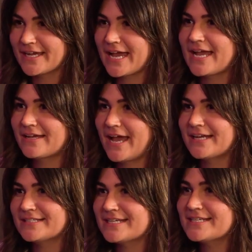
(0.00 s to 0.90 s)
like I
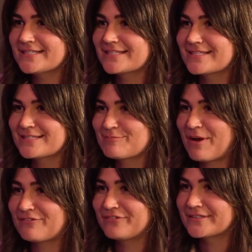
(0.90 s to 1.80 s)
hadn't eaten since
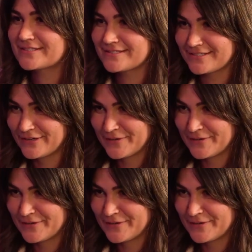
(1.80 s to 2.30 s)
breakfast,